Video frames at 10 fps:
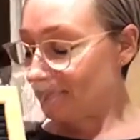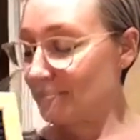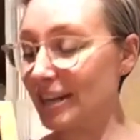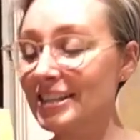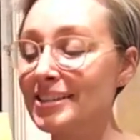
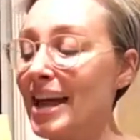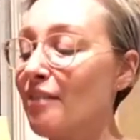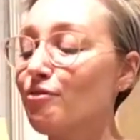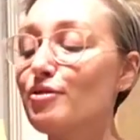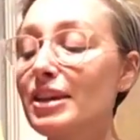But it does
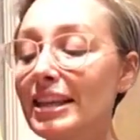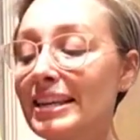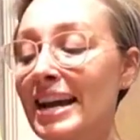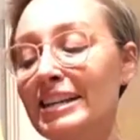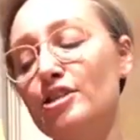have really
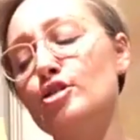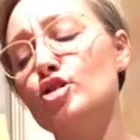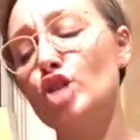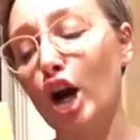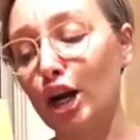nice
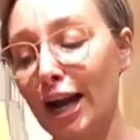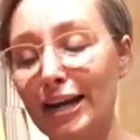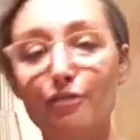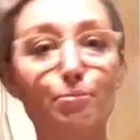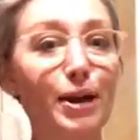dark kind
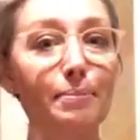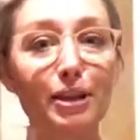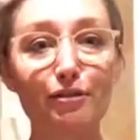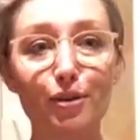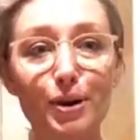of brambly fruit.